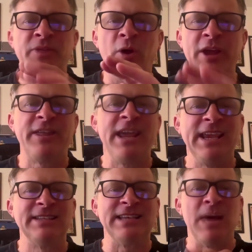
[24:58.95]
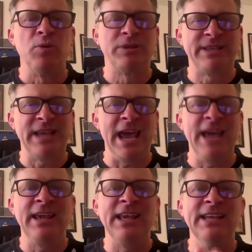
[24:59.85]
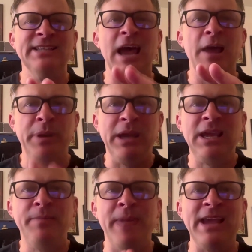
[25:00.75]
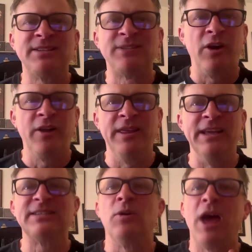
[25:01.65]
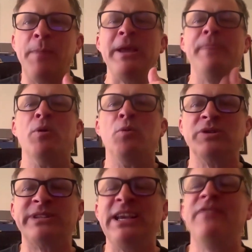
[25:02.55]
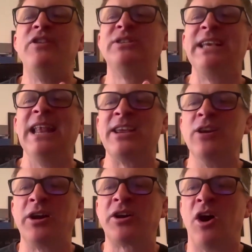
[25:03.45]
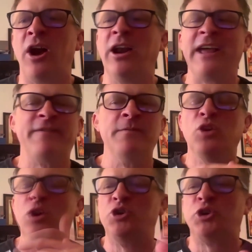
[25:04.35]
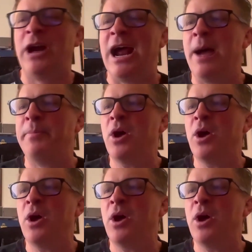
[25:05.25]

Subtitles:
The only thing is I will say is that piggy bank started this. So a lot of people will see, if you see like an art card like from Glue Trap